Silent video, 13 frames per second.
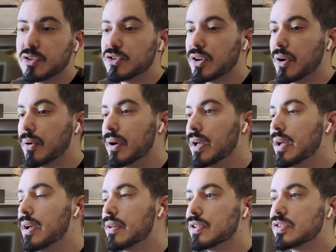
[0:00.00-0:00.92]
So
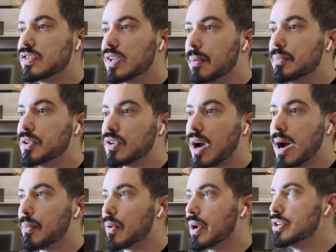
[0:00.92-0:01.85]
the sub to
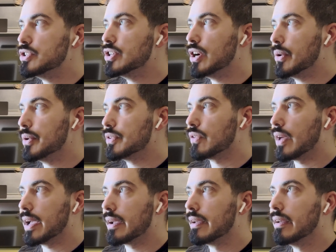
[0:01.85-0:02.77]
top ratio is
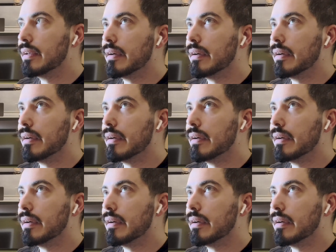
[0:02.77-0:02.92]
like,